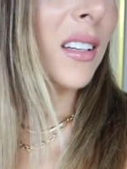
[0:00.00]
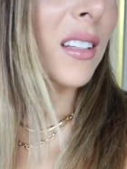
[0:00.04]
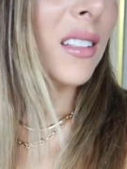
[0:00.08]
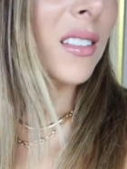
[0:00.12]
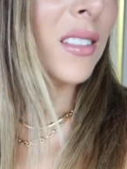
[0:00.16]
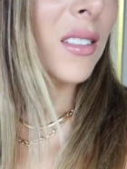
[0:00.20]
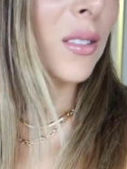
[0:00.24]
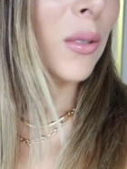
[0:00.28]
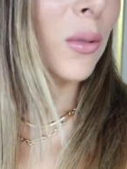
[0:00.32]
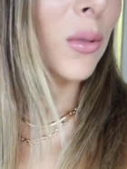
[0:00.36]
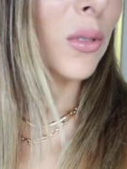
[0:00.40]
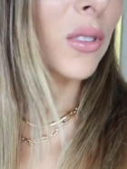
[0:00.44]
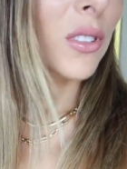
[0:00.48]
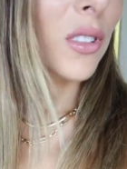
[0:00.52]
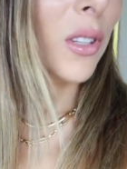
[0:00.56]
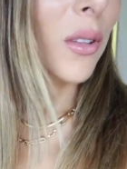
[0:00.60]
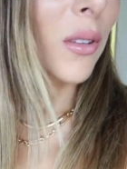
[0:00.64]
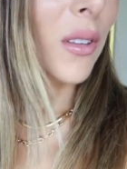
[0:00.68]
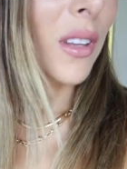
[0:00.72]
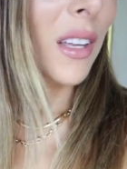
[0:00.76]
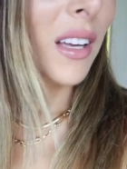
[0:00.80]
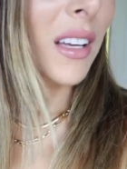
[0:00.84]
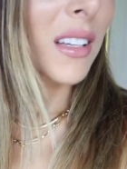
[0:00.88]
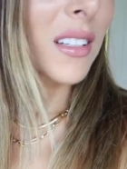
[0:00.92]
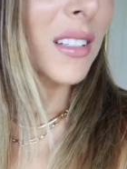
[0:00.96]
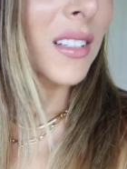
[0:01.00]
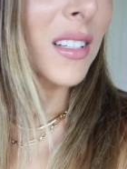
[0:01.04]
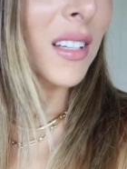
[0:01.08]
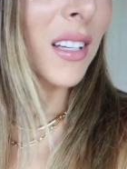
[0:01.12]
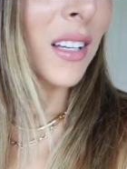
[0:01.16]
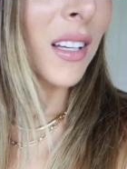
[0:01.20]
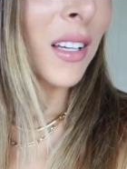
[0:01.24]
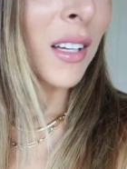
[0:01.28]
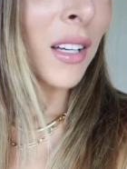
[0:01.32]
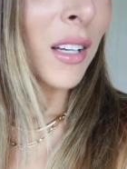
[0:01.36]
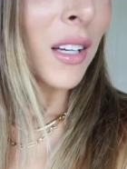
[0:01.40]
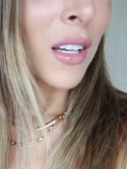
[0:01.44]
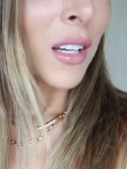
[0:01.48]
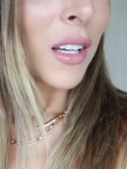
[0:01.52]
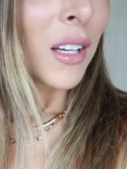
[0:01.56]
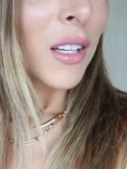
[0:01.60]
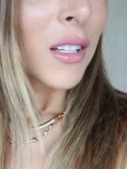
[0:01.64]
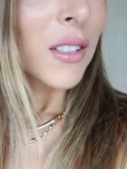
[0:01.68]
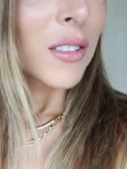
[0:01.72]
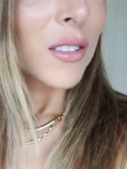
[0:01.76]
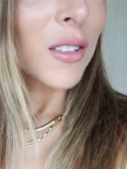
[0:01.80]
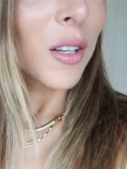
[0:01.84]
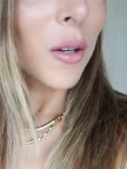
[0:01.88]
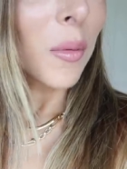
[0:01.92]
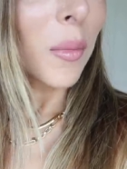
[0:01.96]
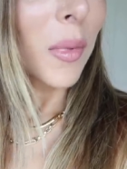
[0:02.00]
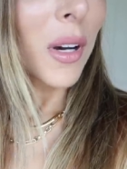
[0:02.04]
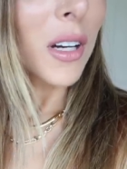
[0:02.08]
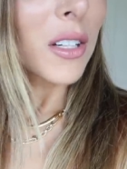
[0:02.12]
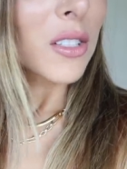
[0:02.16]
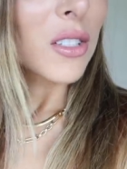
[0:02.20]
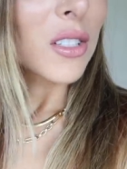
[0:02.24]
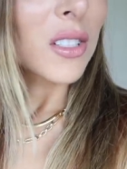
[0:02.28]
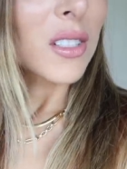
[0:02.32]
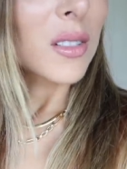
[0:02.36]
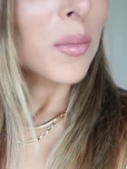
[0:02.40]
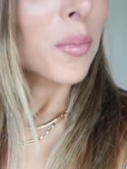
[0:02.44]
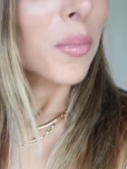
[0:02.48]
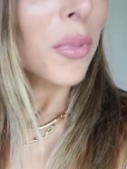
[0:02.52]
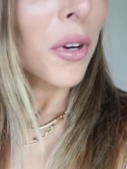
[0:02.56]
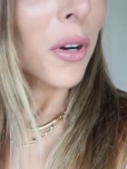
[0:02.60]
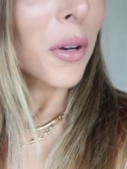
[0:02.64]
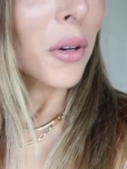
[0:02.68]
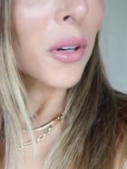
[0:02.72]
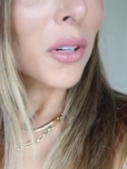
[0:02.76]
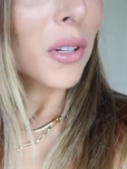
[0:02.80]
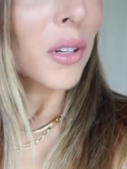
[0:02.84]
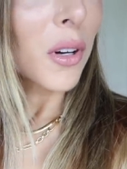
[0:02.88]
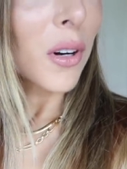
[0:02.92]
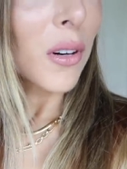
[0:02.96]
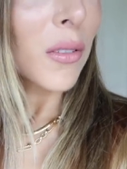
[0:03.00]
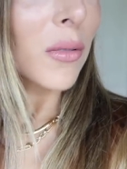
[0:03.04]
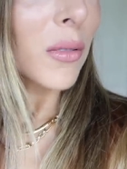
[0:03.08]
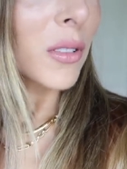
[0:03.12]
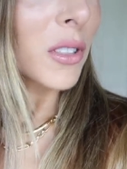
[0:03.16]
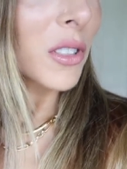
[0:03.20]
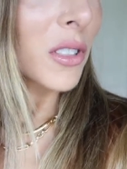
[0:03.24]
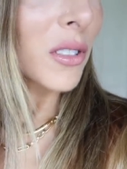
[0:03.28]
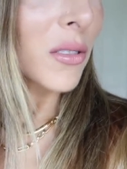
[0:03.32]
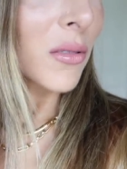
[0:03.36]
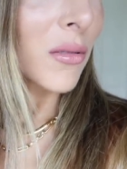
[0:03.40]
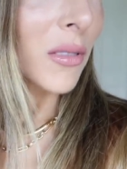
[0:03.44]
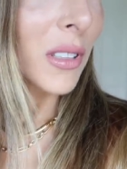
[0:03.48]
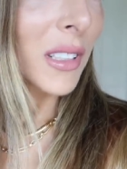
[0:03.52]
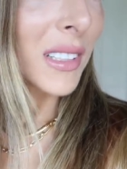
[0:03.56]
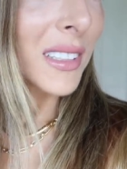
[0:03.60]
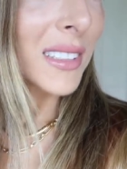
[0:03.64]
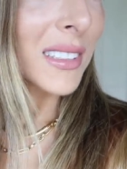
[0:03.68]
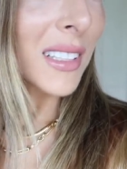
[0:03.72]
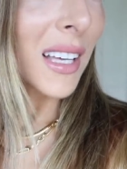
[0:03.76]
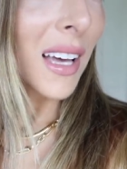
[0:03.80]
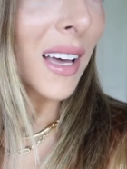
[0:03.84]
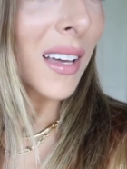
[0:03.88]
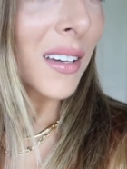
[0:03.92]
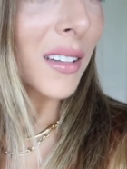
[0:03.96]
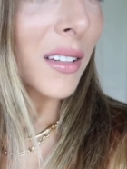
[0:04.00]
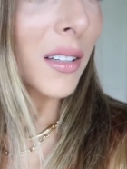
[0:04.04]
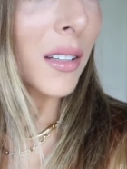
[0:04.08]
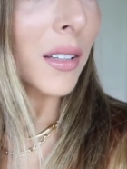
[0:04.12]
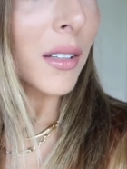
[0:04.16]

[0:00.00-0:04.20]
it's also that so much is broken off, which is really sad.